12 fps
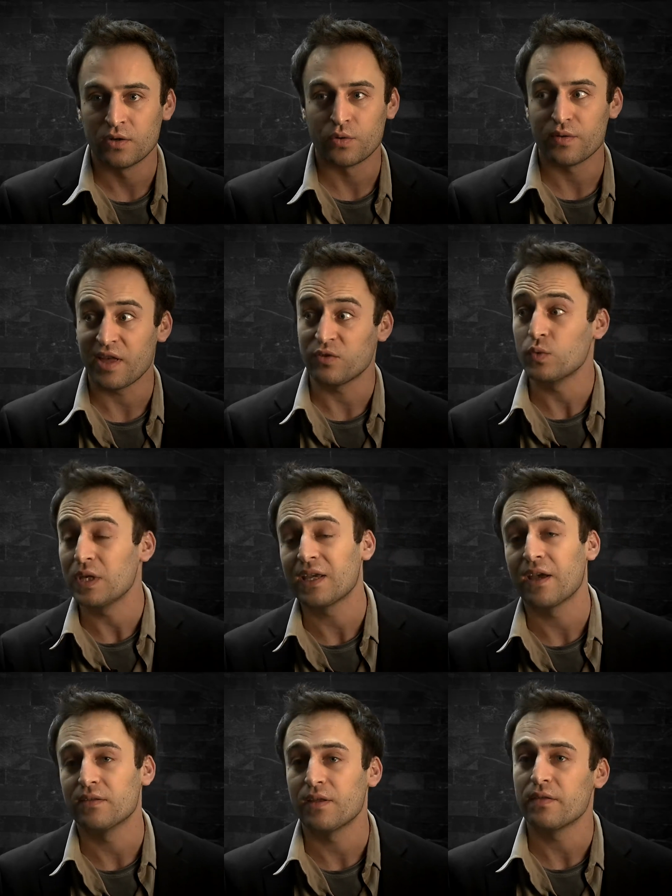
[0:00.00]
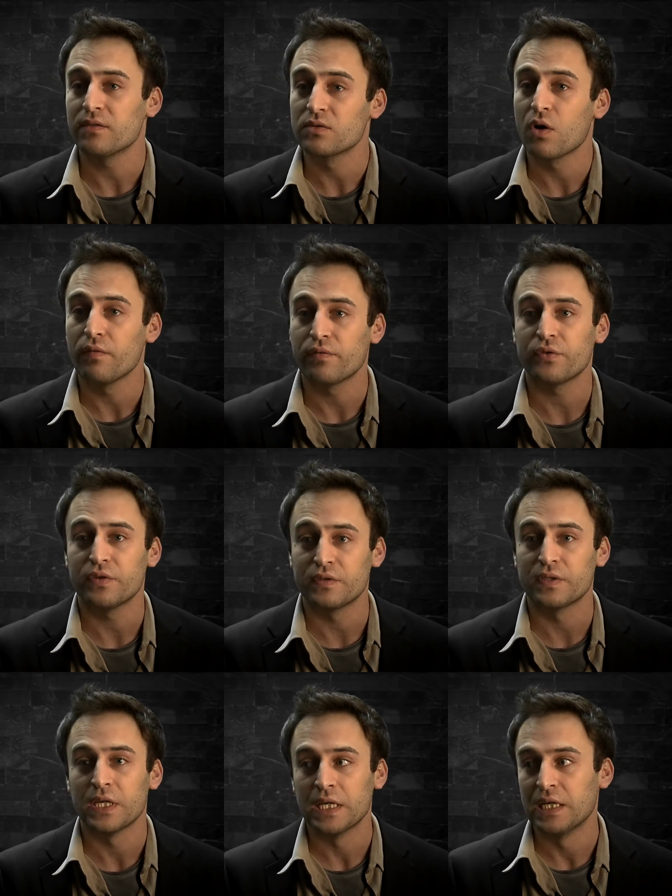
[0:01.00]
or that weekend at this
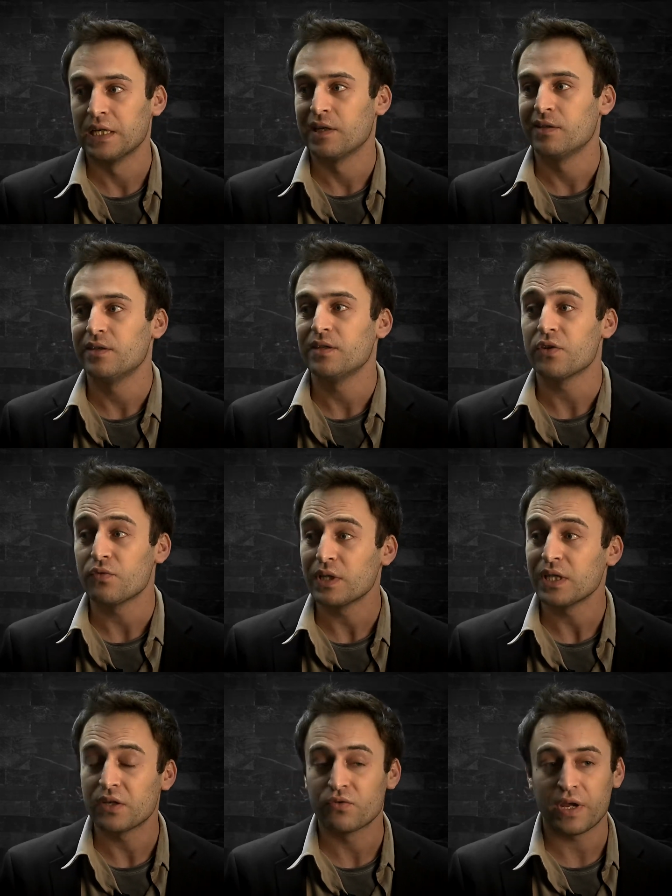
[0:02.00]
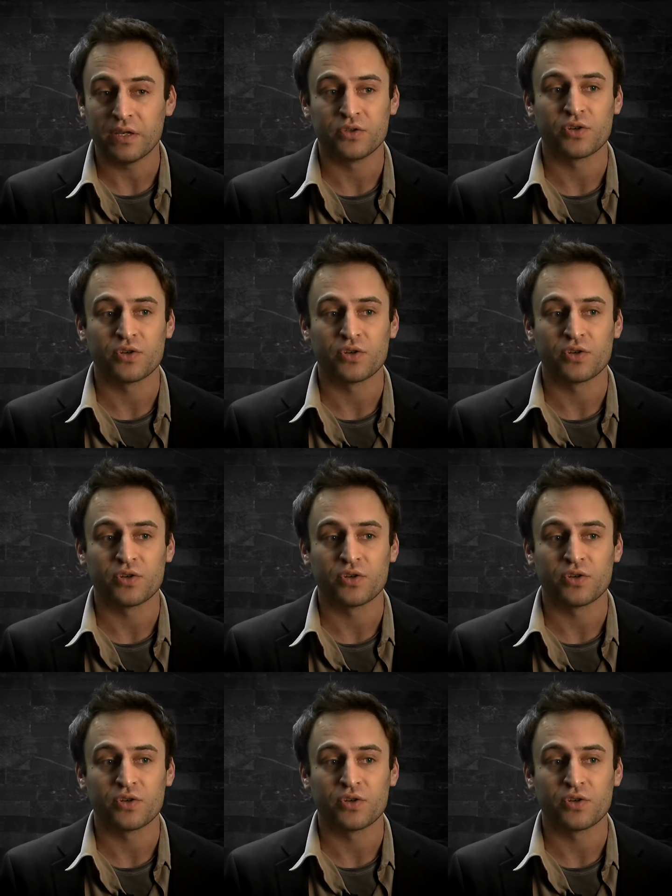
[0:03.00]
conference did a really great